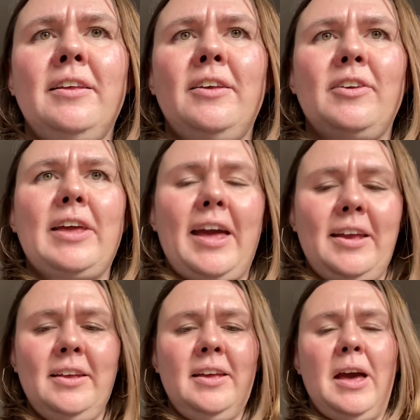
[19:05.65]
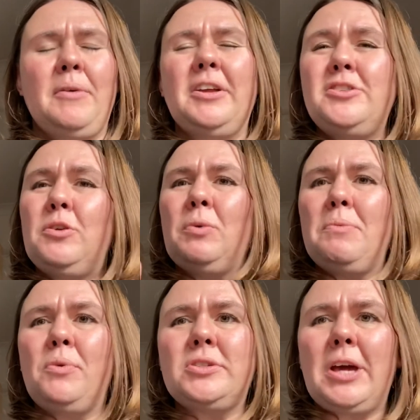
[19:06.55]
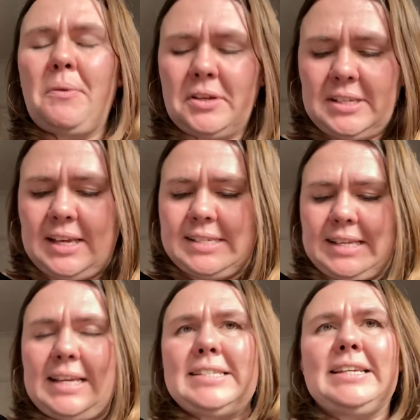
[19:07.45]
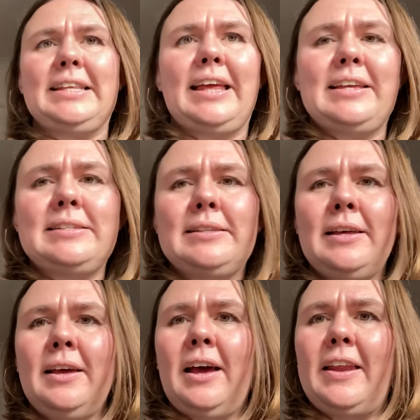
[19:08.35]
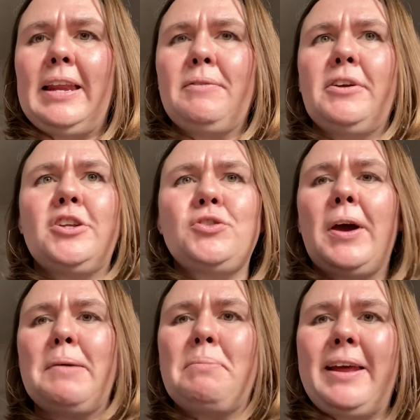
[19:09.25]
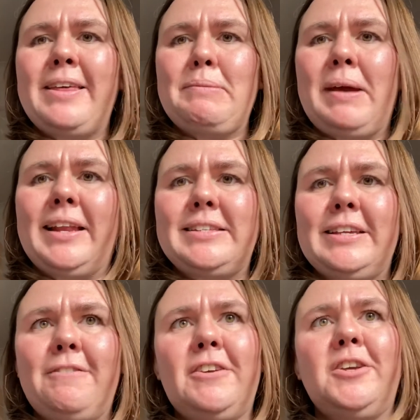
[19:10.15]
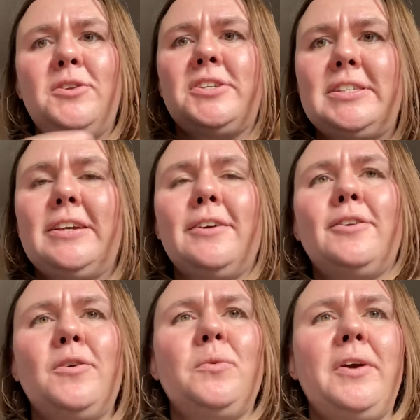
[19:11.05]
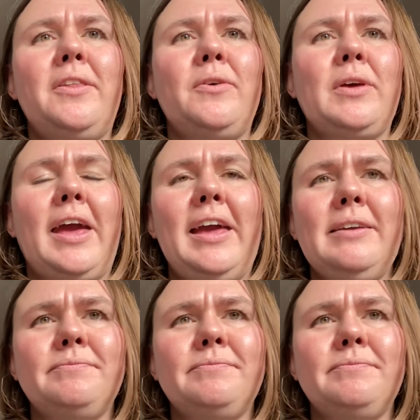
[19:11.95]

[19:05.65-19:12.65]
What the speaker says: Okay, I'm going to do it one more time because it isn't easy, this. And then I'm going to try and play the melody for you to sing along with, okay?